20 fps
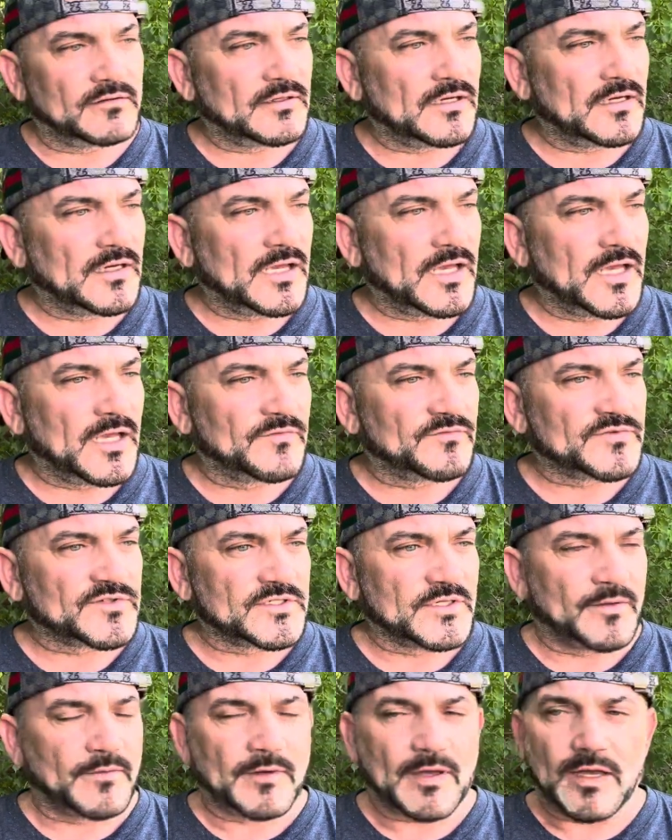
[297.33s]
I have
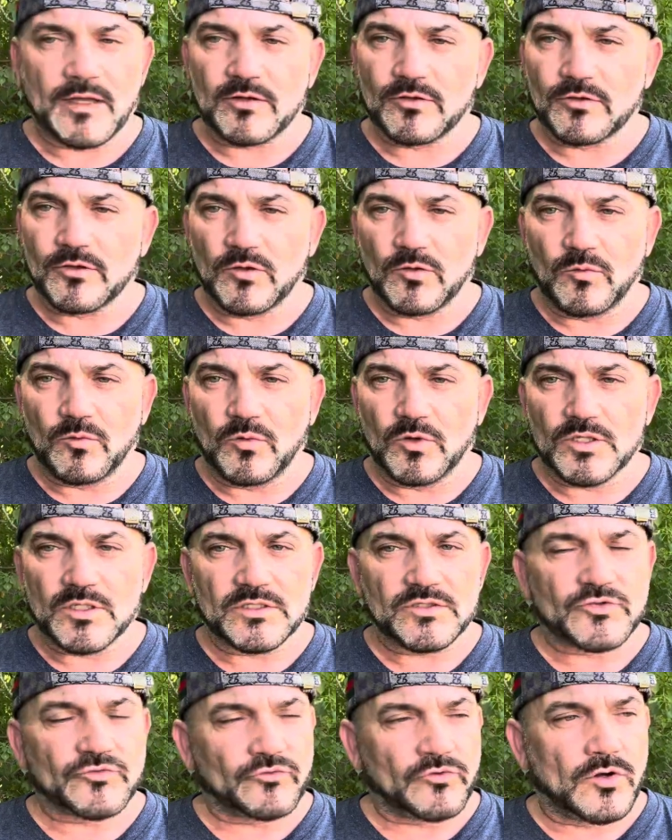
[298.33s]
some, I don't know
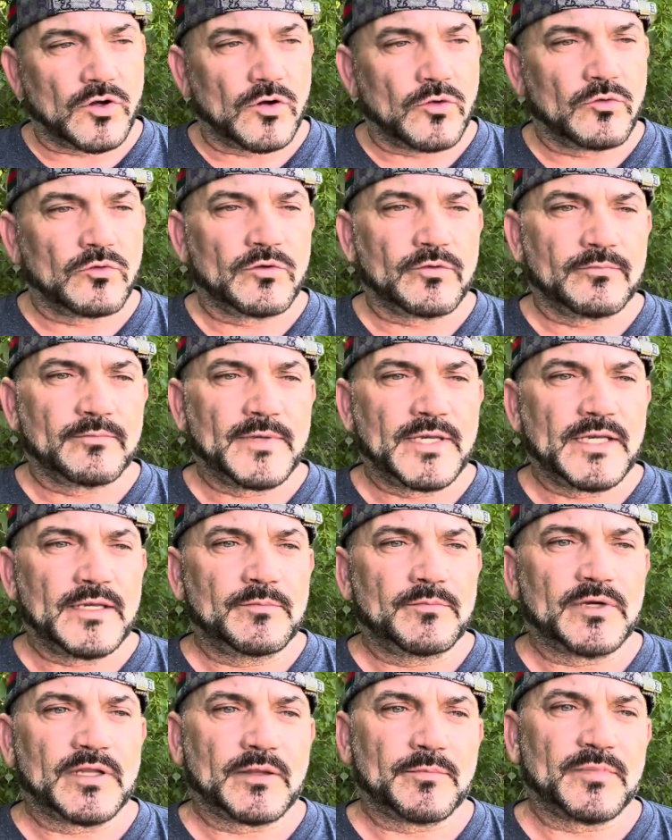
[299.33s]
what's wrong with me,
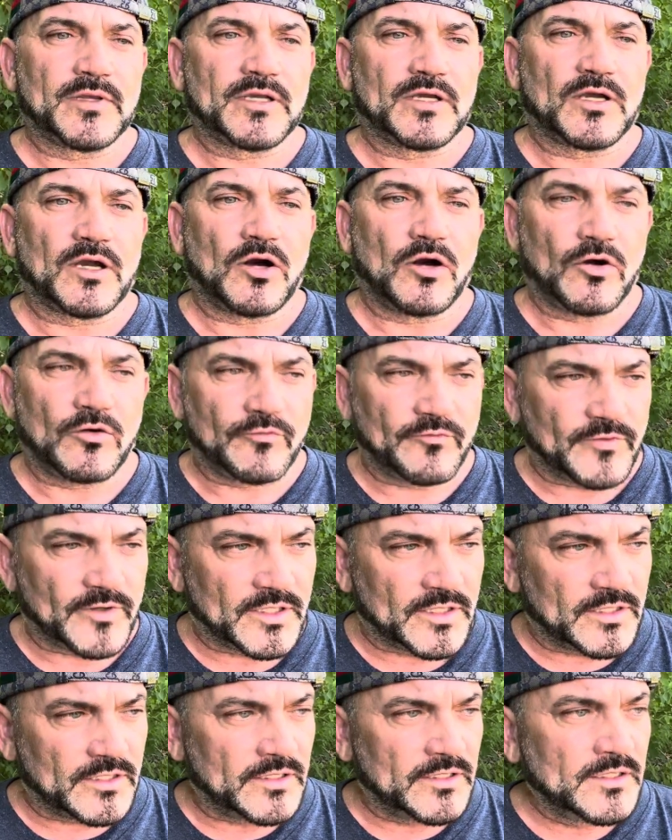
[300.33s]
but I've been
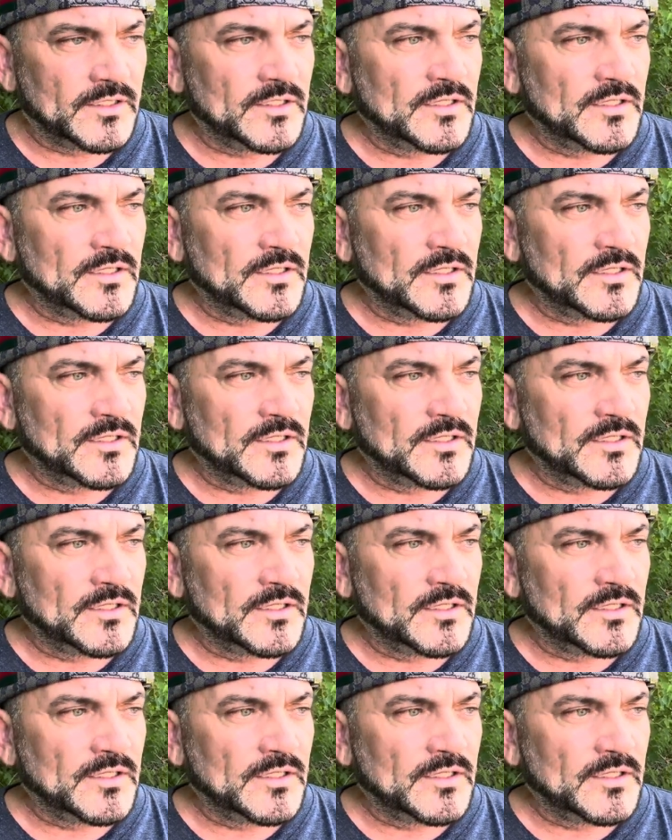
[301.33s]
coughing.